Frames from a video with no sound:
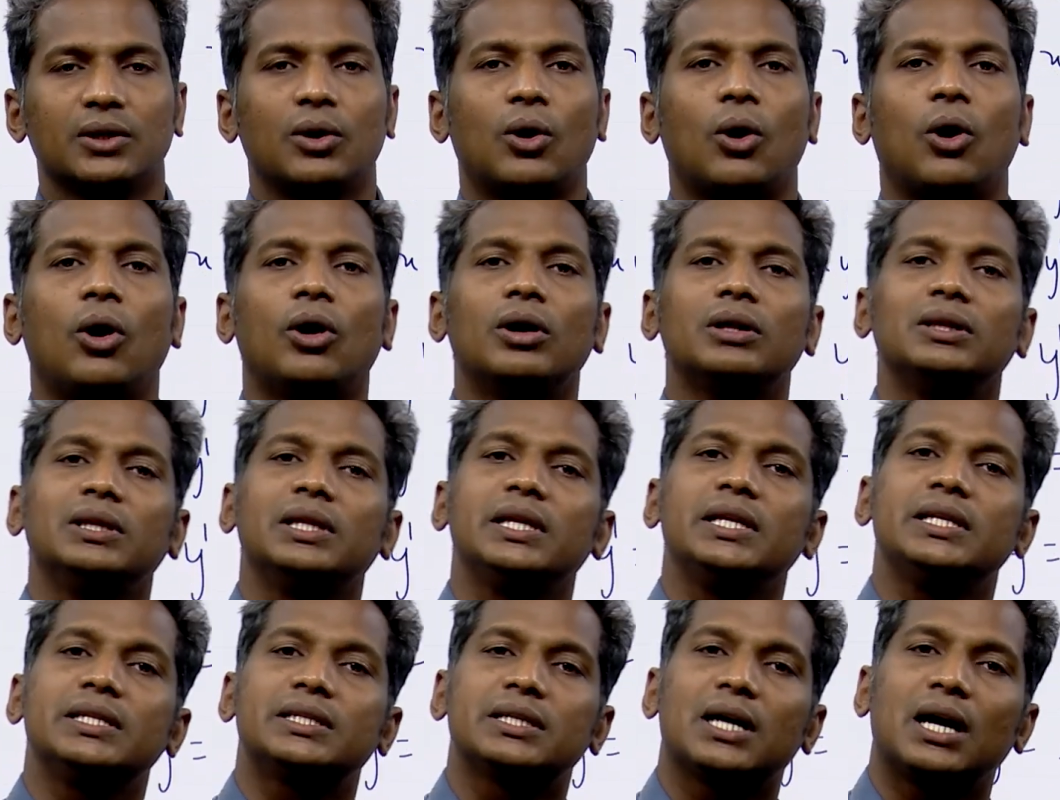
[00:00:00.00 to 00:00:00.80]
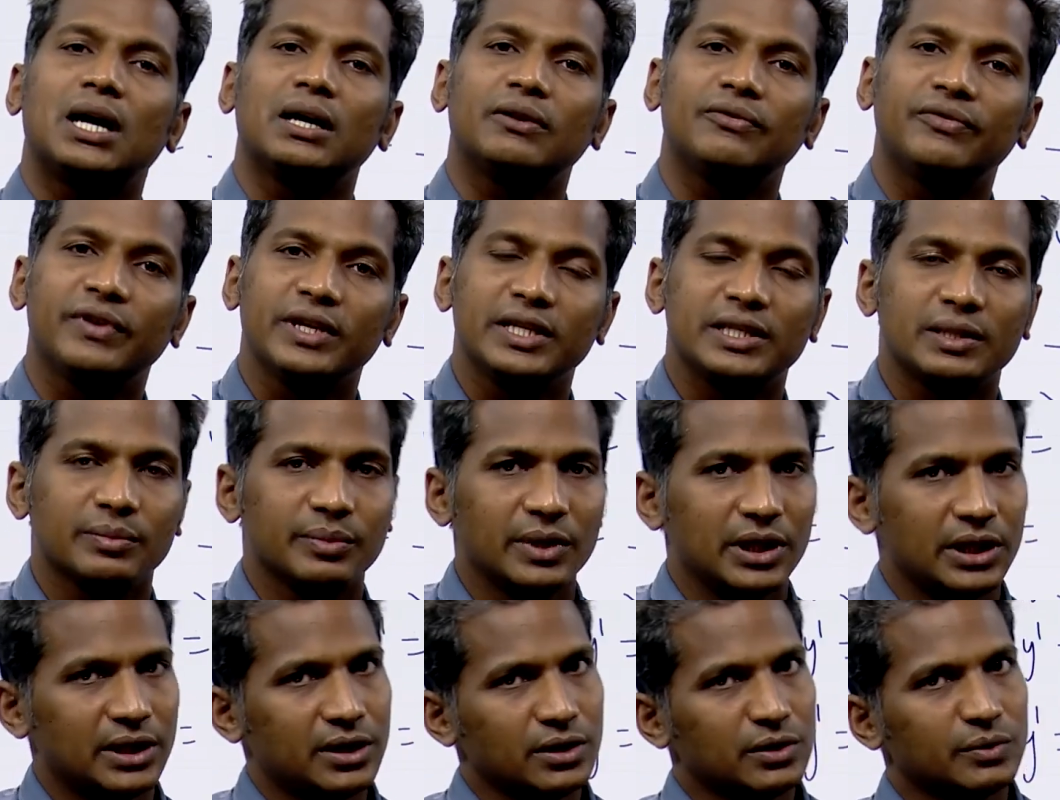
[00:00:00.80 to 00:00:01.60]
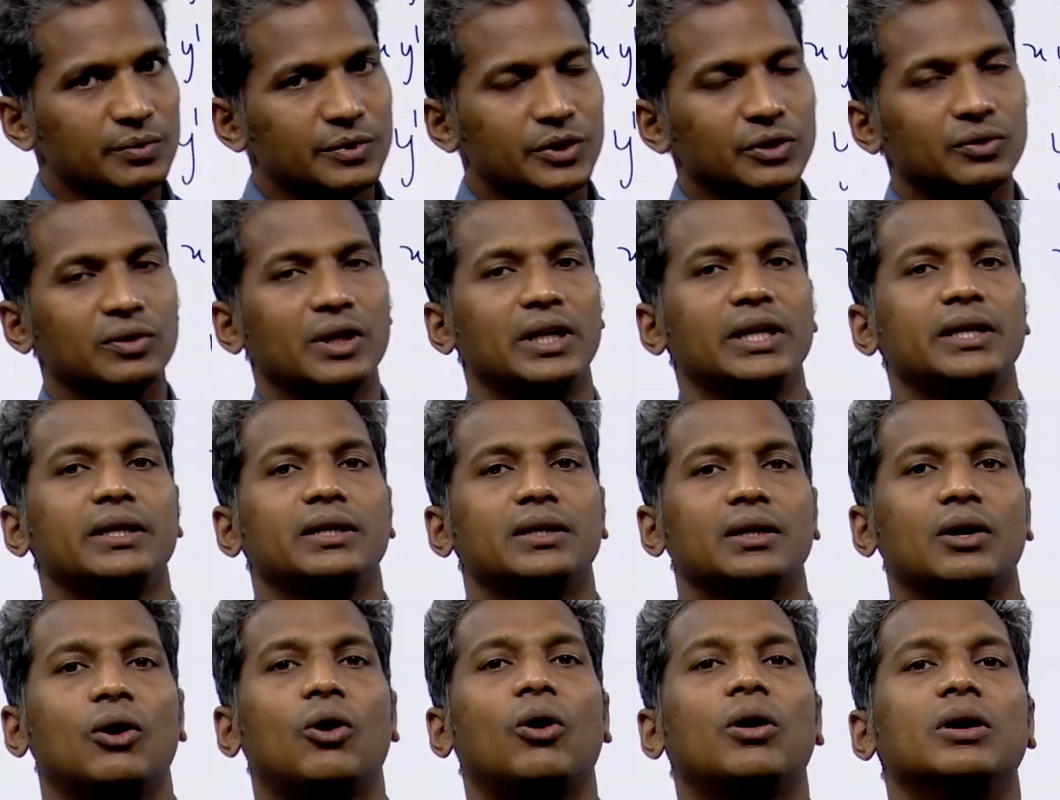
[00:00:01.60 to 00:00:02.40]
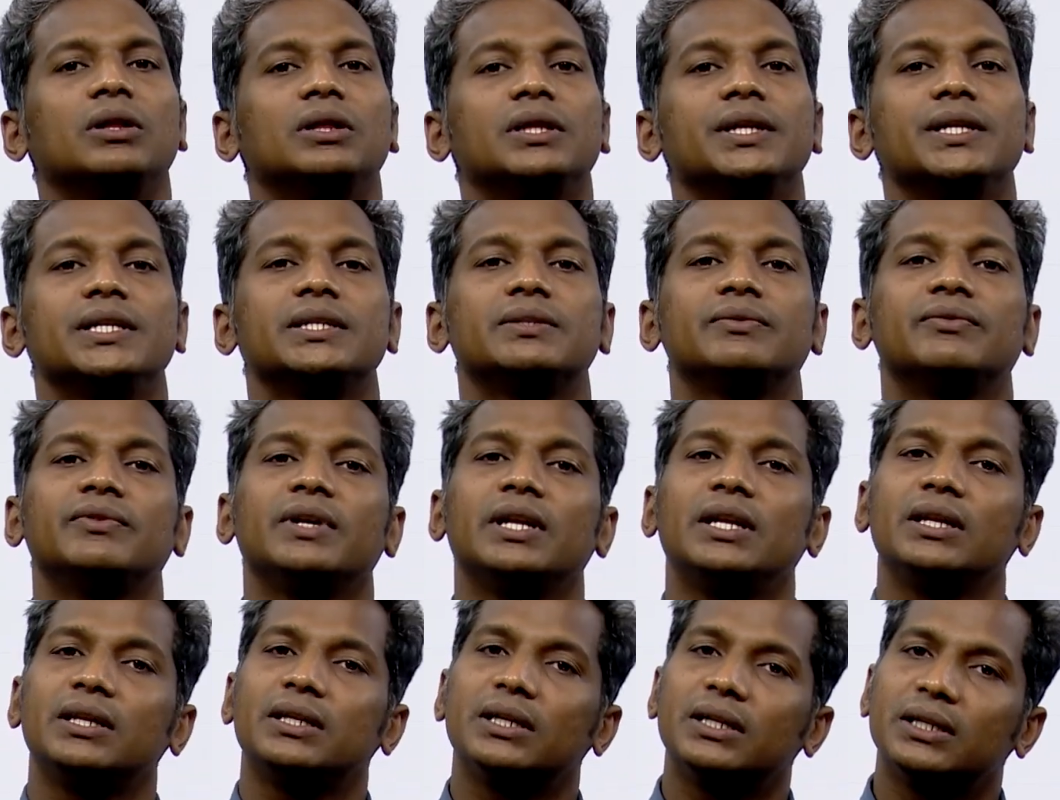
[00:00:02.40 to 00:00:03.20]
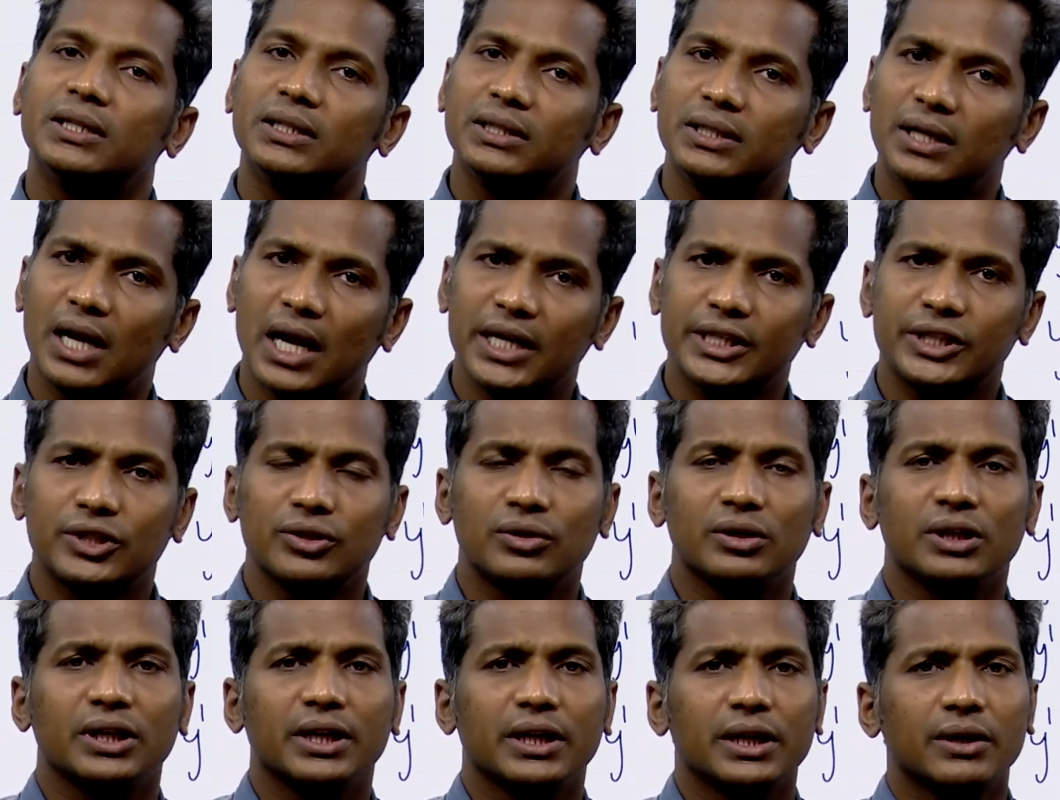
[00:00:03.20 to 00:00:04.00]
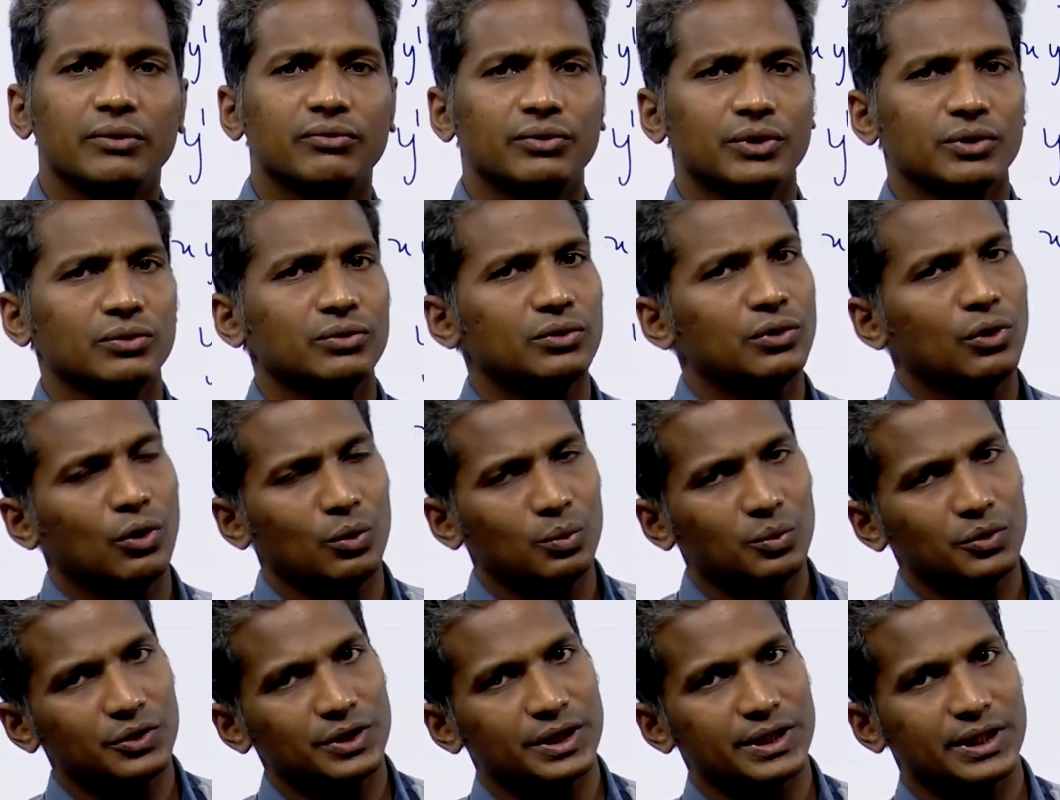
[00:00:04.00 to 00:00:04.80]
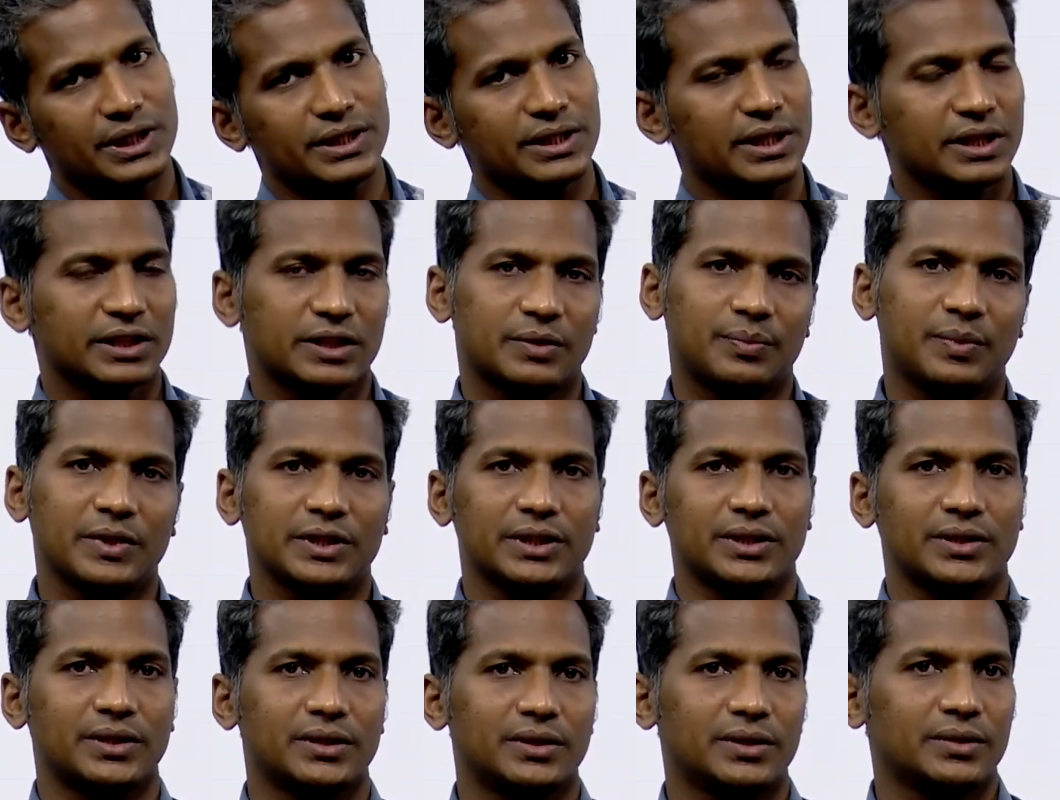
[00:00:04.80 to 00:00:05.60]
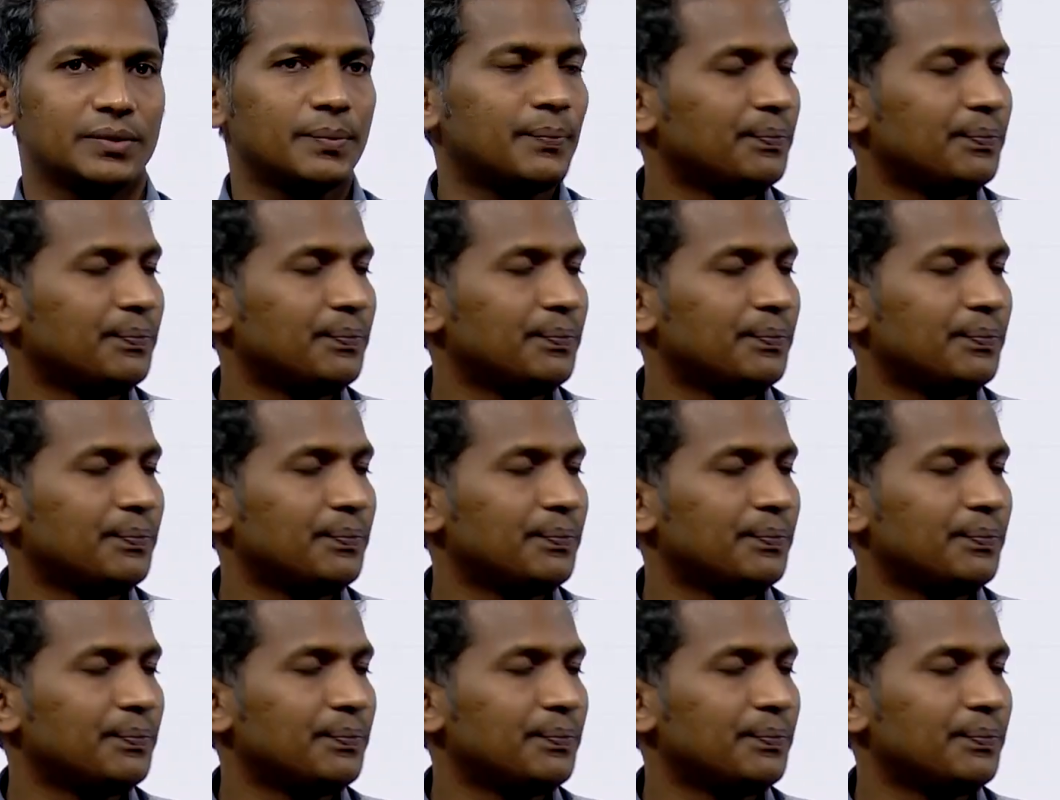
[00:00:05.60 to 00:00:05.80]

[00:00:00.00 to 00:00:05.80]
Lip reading: All these are feasible terms only, all these will naturally give you homogeneous expressions.